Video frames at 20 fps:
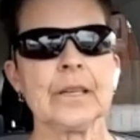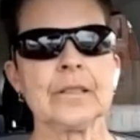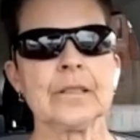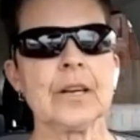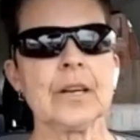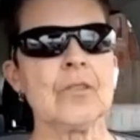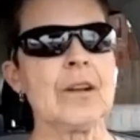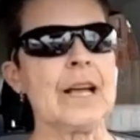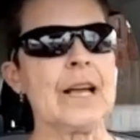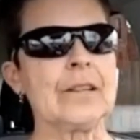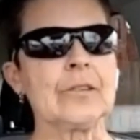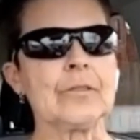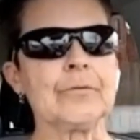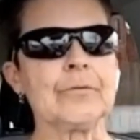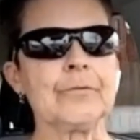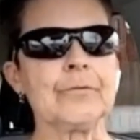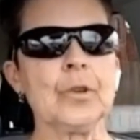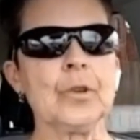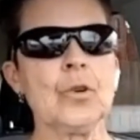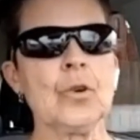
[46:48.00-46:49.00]
tearing out their
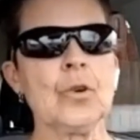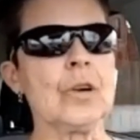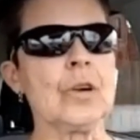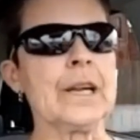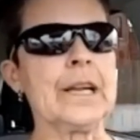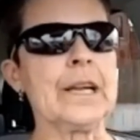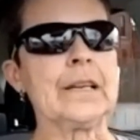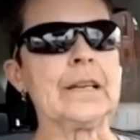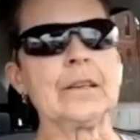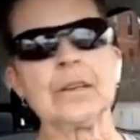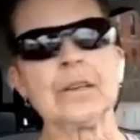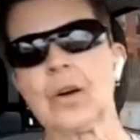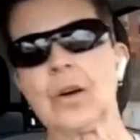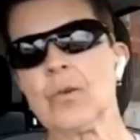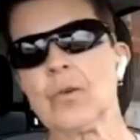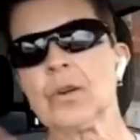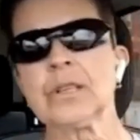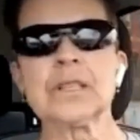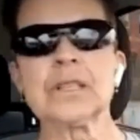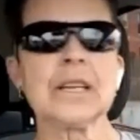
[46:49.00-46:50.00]
flooring,
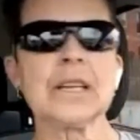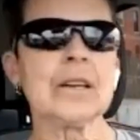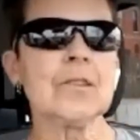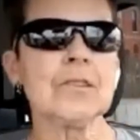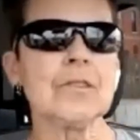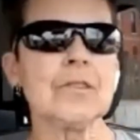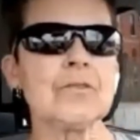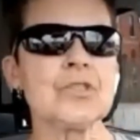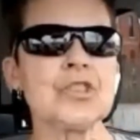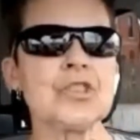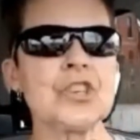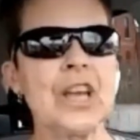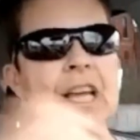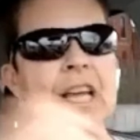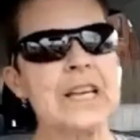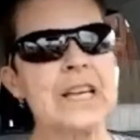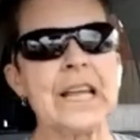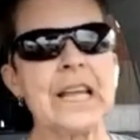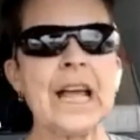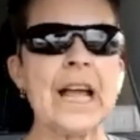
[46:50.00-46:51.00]
going and tearing their
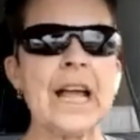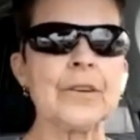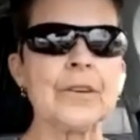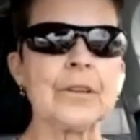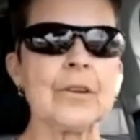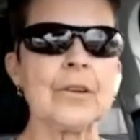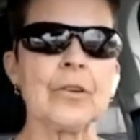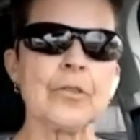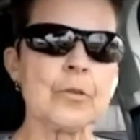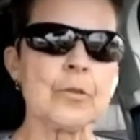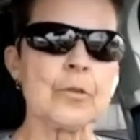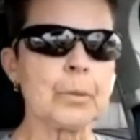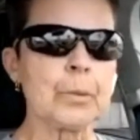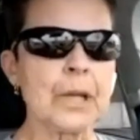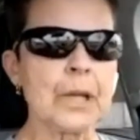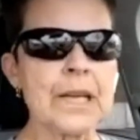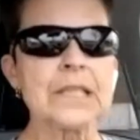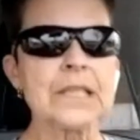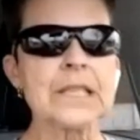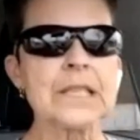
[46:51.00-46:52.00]
shed down or their
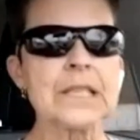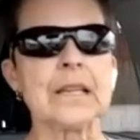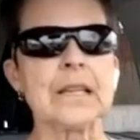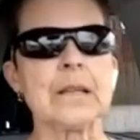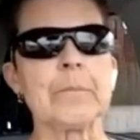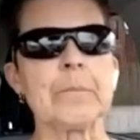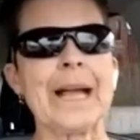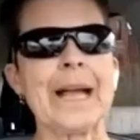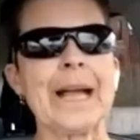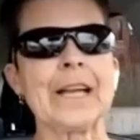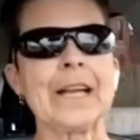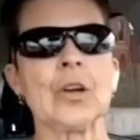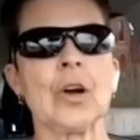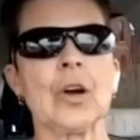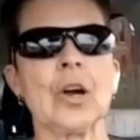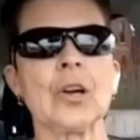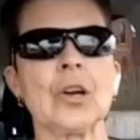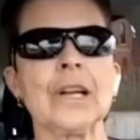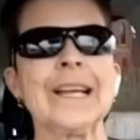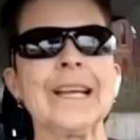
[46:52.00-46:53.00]
play set in the
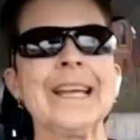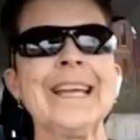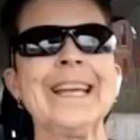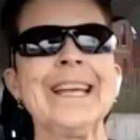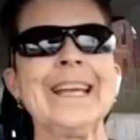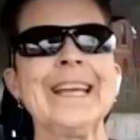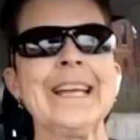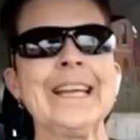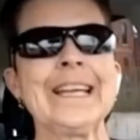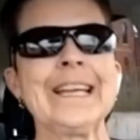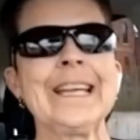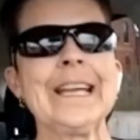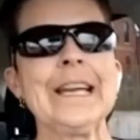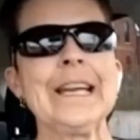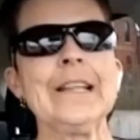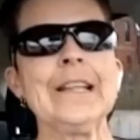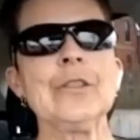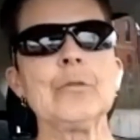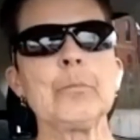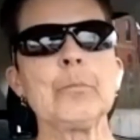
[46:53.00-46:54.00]
backyard,
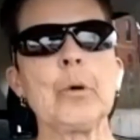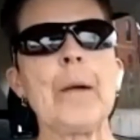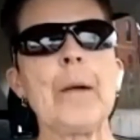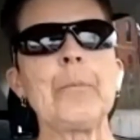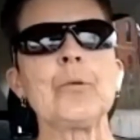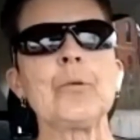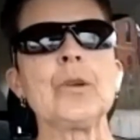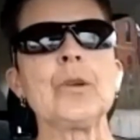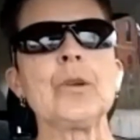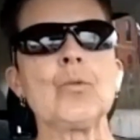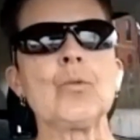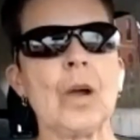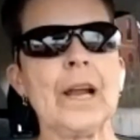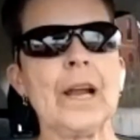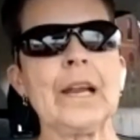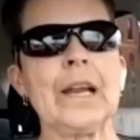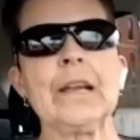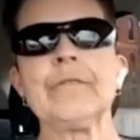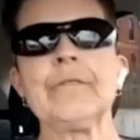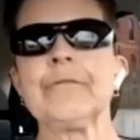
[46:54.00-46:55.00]
getting their property
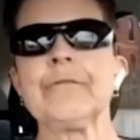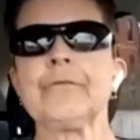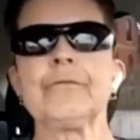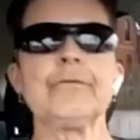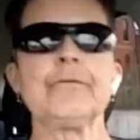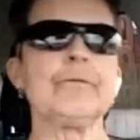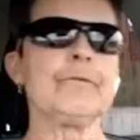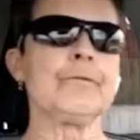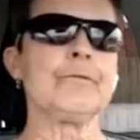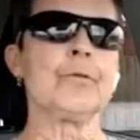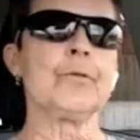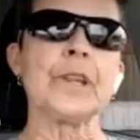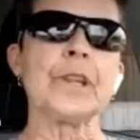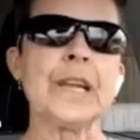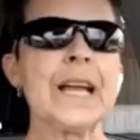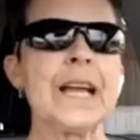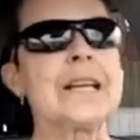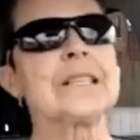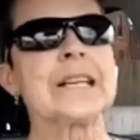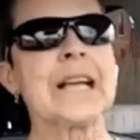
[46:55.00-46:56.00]
ready for the
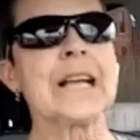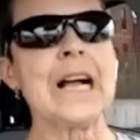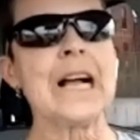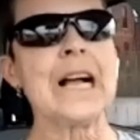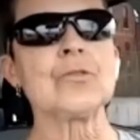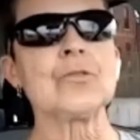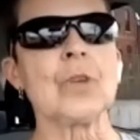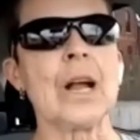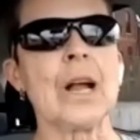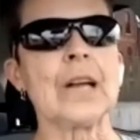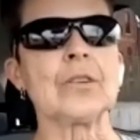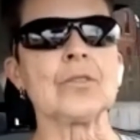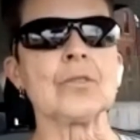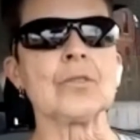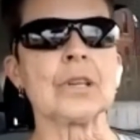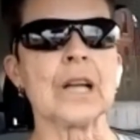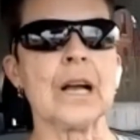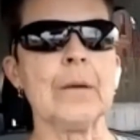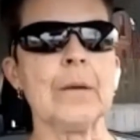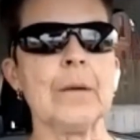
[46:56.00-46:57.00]
next contractor
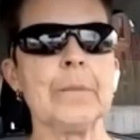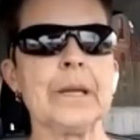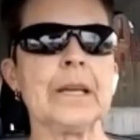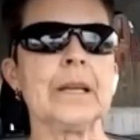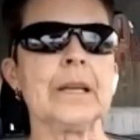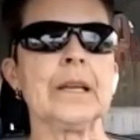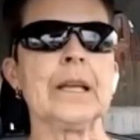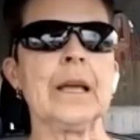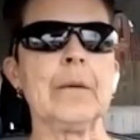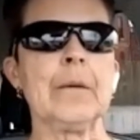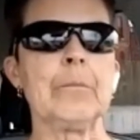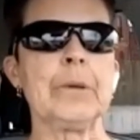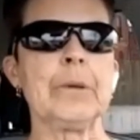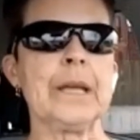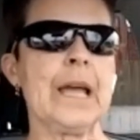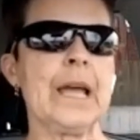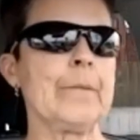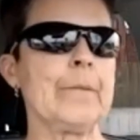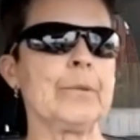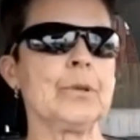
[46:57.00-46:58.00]
to come in and
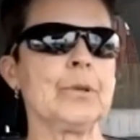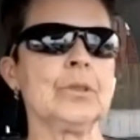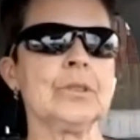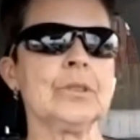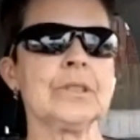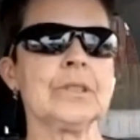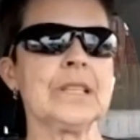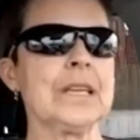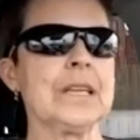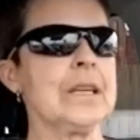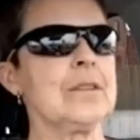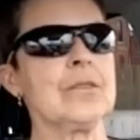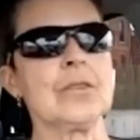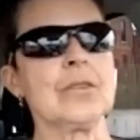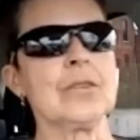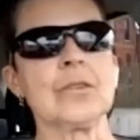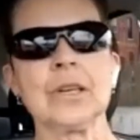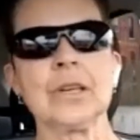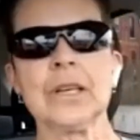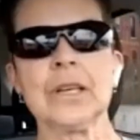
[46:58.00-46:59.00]
be able to
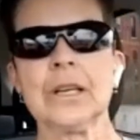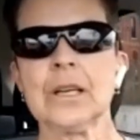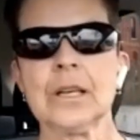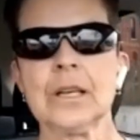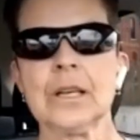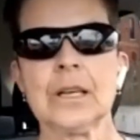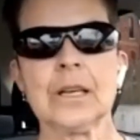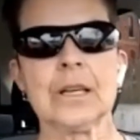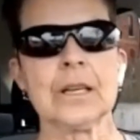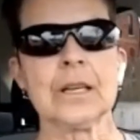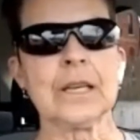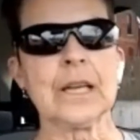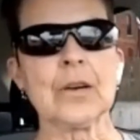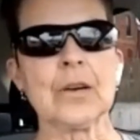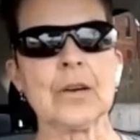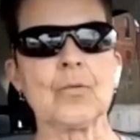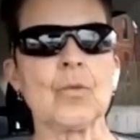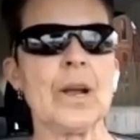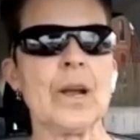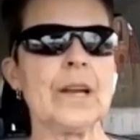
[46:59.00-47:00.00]
either get
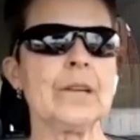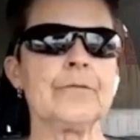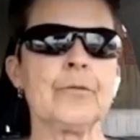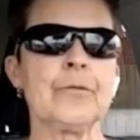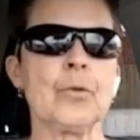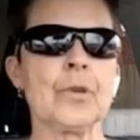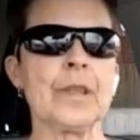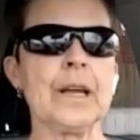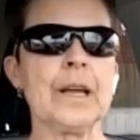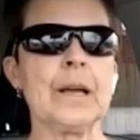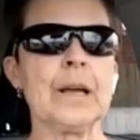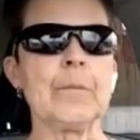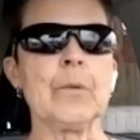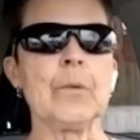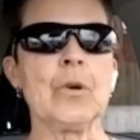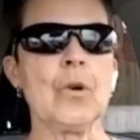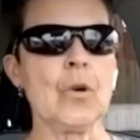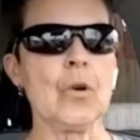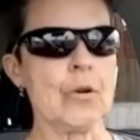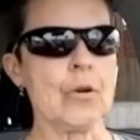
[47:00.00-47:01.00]
it rented for them
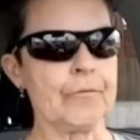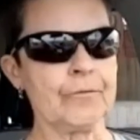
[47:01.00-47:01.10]
or